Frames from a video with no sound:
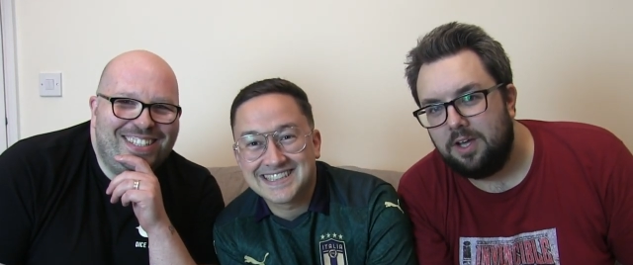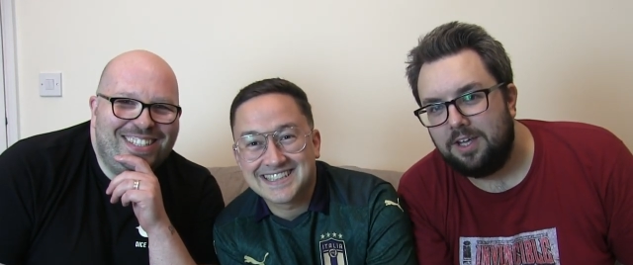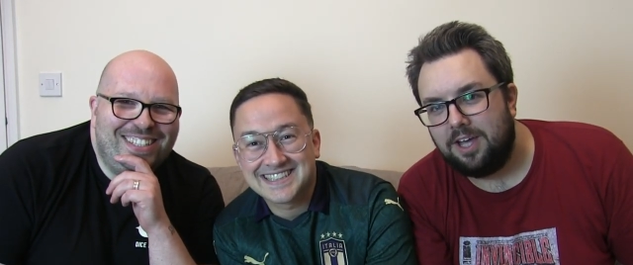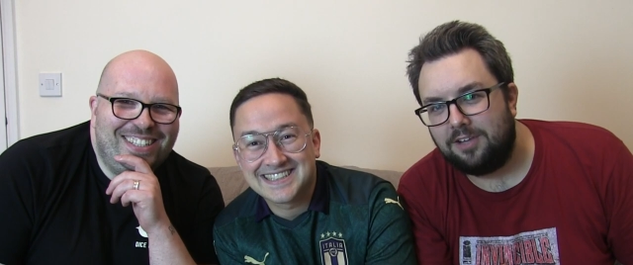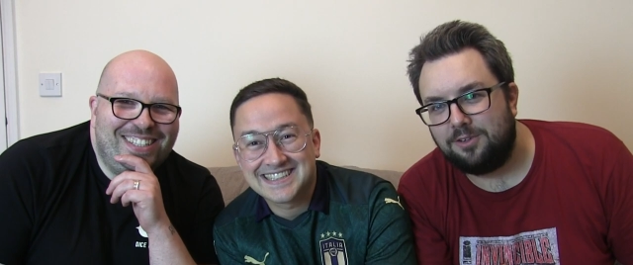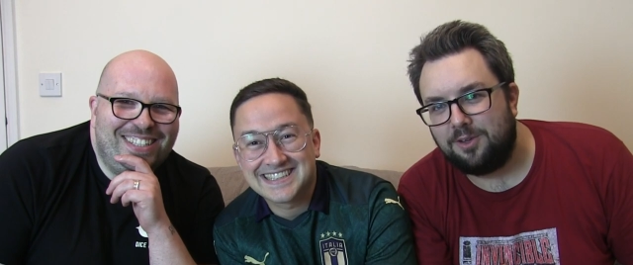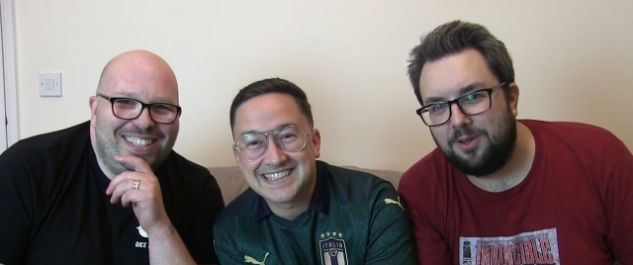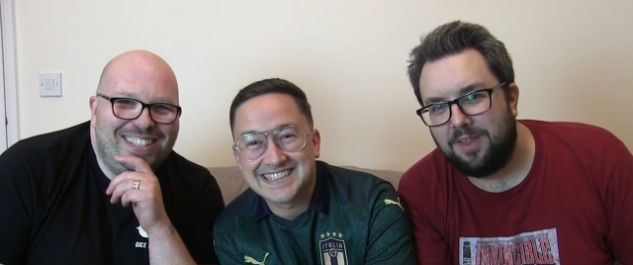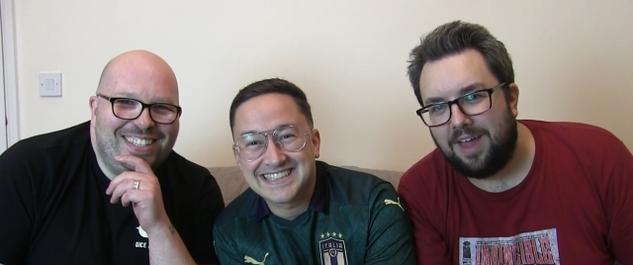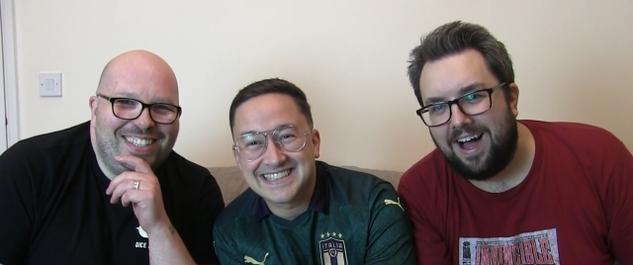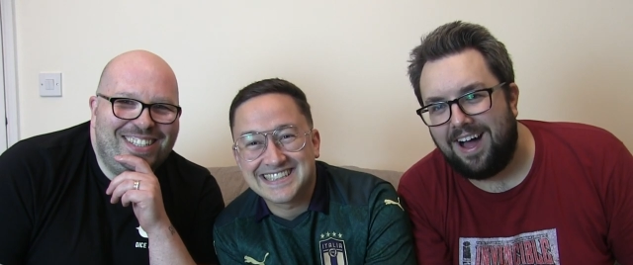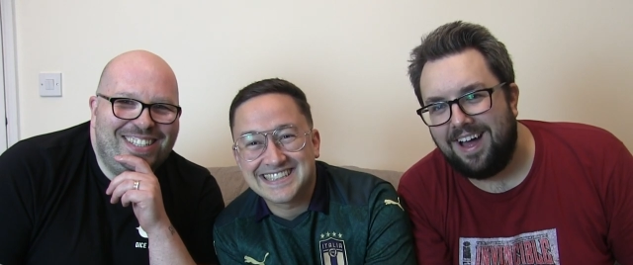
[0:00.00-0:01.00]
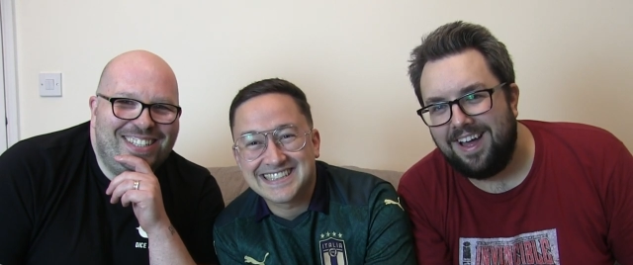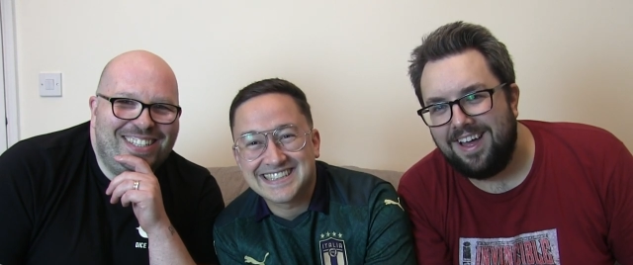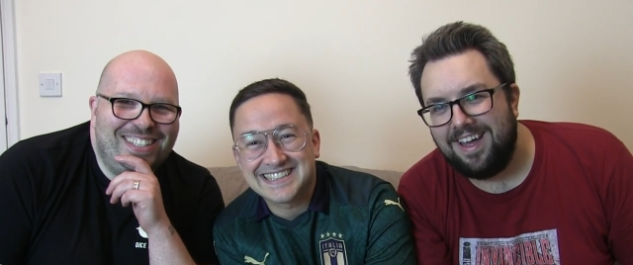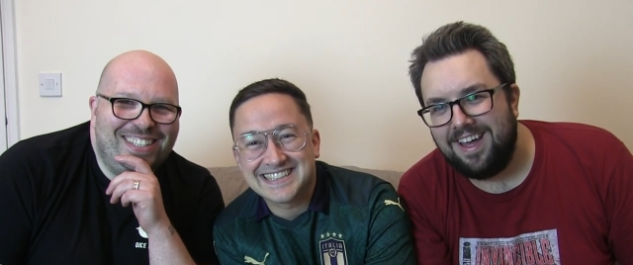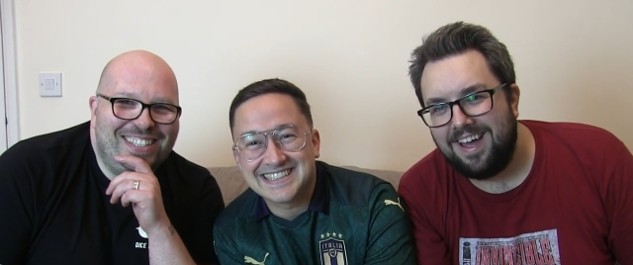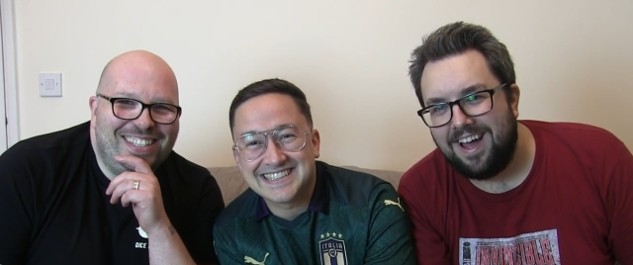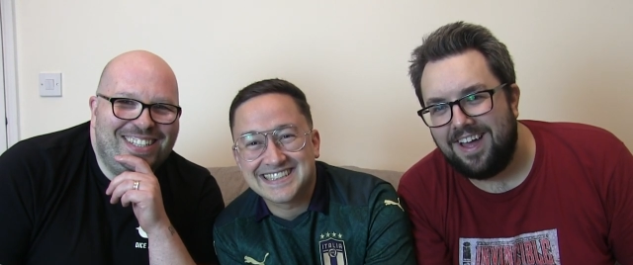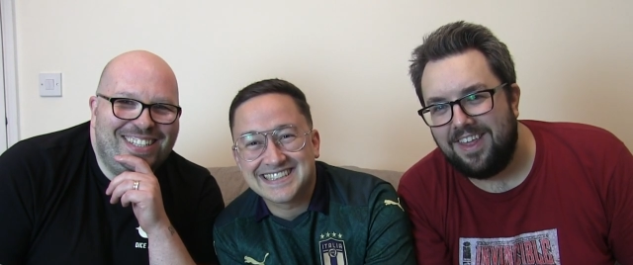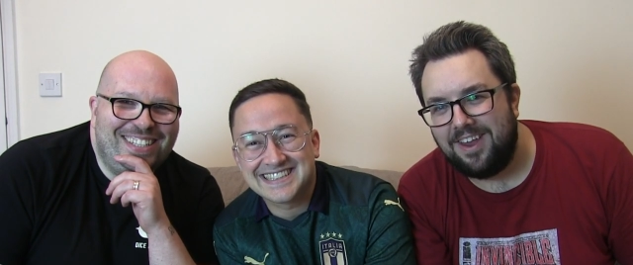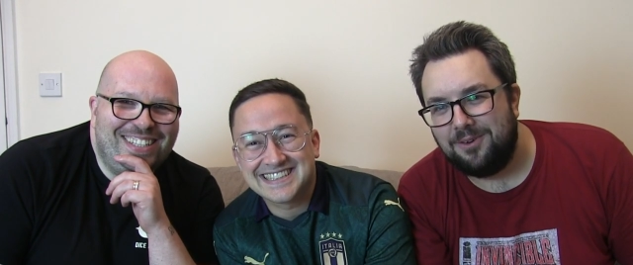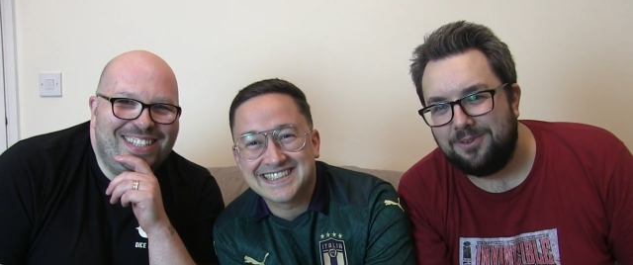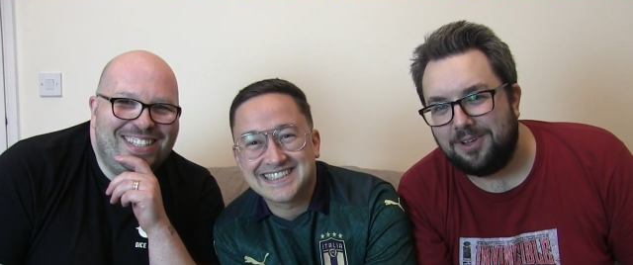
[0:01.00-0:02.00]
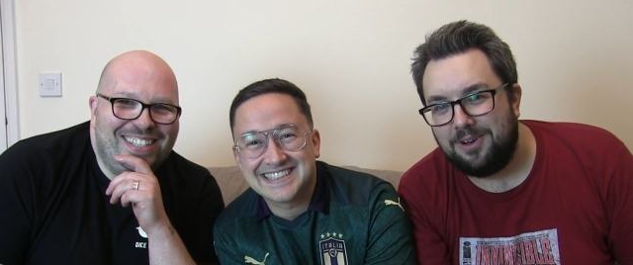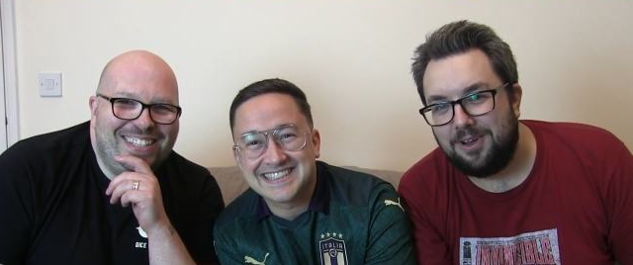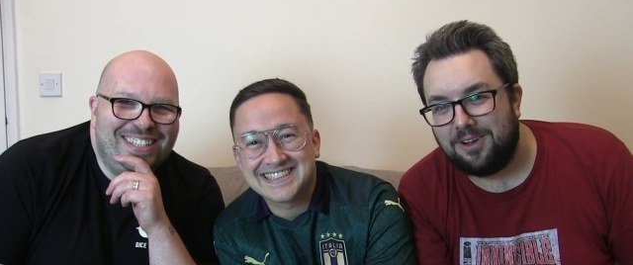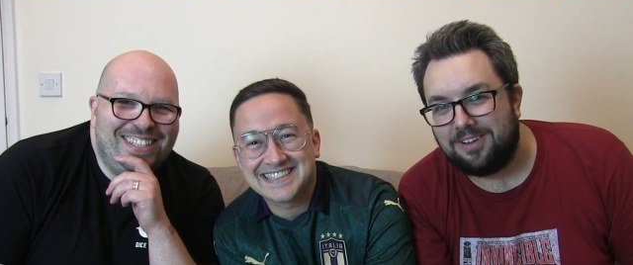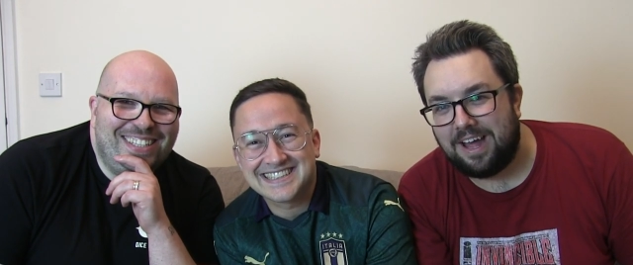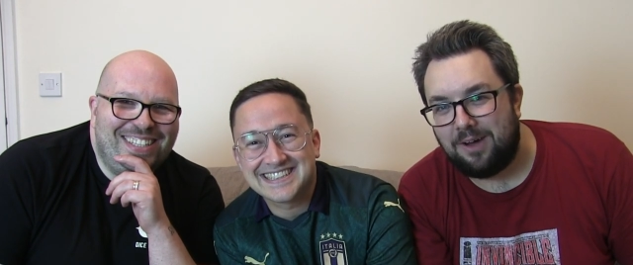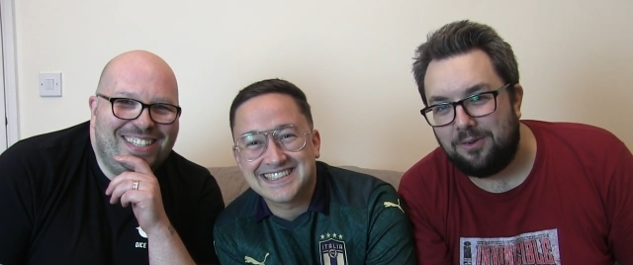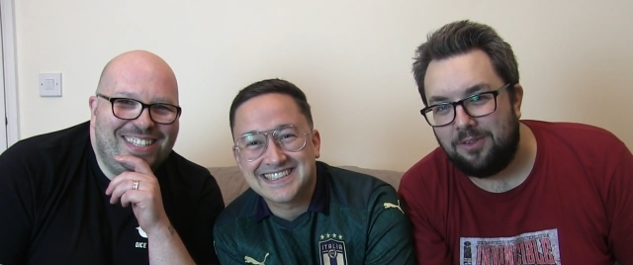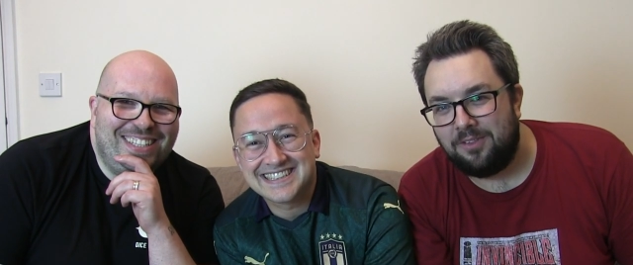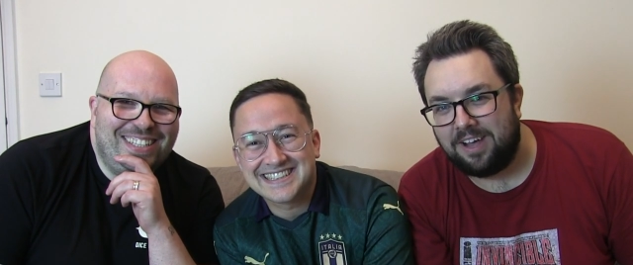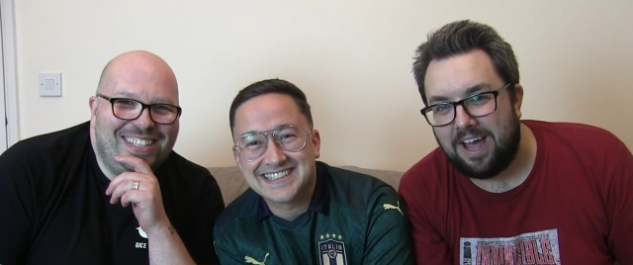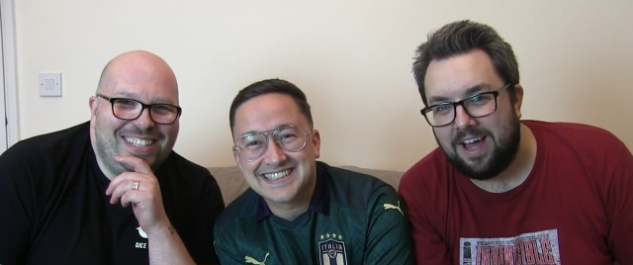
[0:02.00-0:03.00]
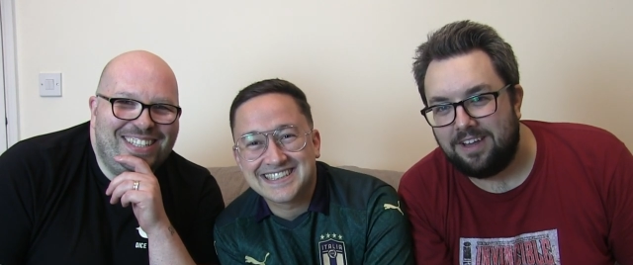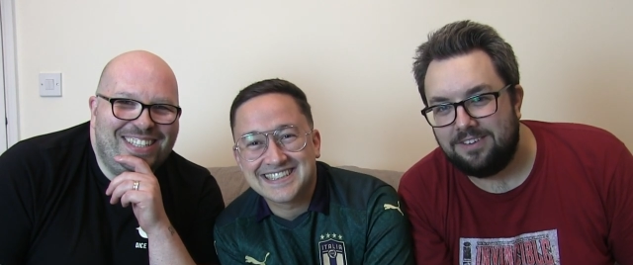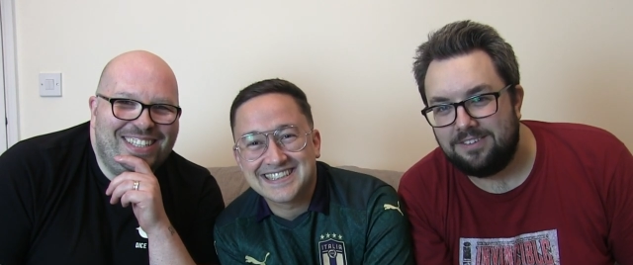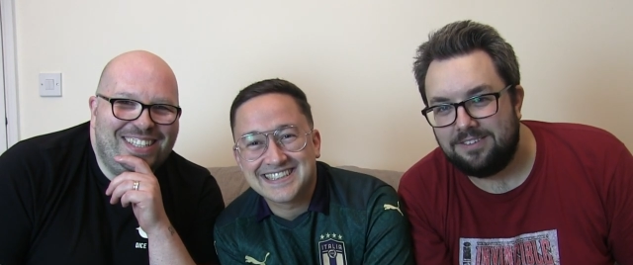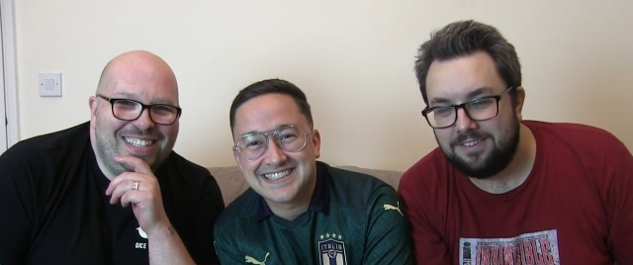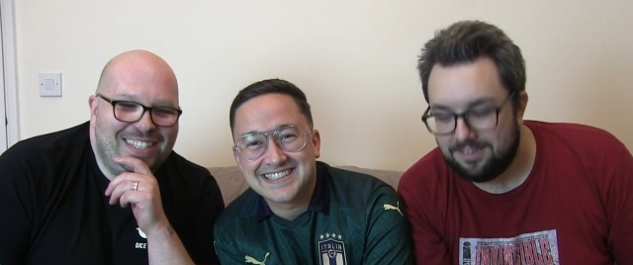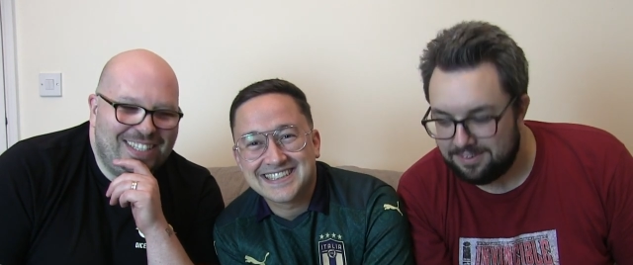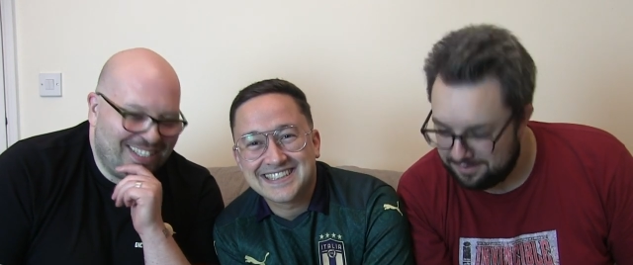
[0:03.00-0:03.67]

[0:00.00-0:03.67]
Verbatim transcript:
Speaker 1: yes, to do that and then also look down on the cans.